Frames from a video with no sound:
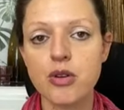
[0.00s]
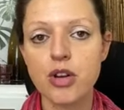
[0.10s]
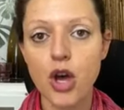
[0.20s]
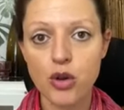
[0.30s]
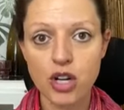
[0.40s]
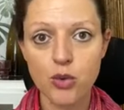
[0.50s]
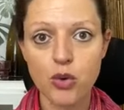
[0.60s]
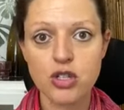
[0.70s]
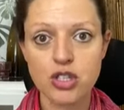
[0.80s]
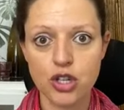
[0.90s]
coconut
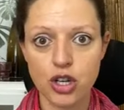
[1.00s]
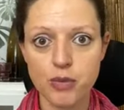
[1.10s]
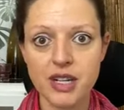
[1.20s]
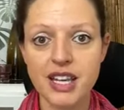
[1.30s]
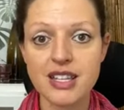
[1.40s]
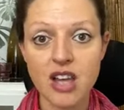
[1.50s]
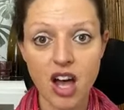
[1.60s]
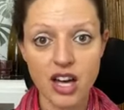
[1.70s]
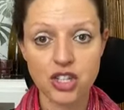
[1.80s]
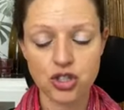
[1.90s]
water is good, but it is
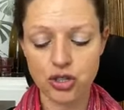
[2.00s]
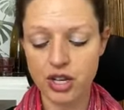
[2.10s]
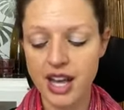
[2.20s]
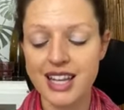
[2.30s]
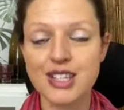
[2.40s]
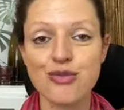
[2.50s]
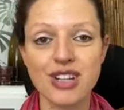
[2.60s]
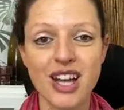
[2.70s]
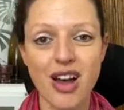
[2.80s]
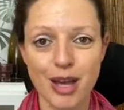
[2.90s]
high sugar and it's
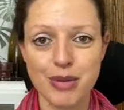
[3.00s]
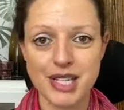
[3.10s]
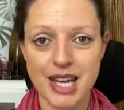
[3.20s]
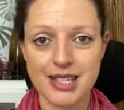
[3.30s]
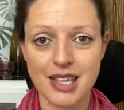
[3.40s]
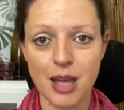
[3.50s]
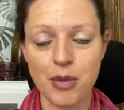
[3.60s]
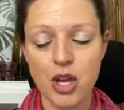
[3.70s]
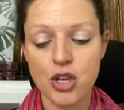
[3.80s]
really high potassium.